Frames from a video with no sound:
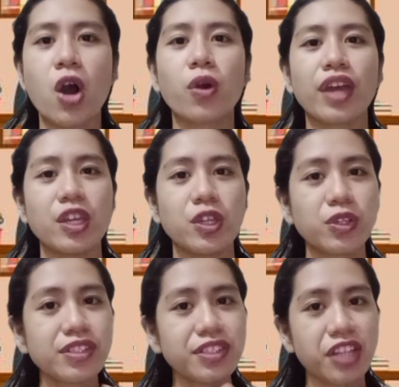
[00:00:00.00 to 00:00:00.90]
Okay,
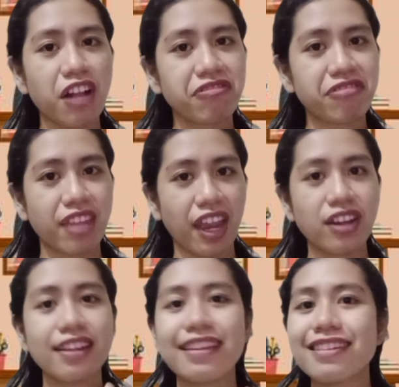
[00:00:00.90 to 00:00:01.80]
yourself
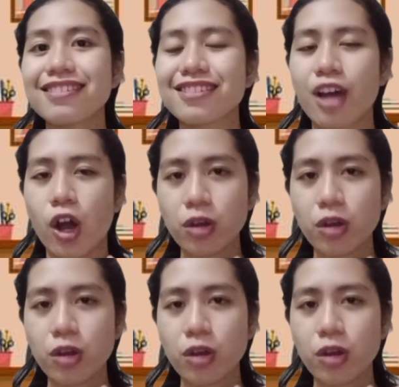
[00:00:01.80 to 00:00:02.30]
there is the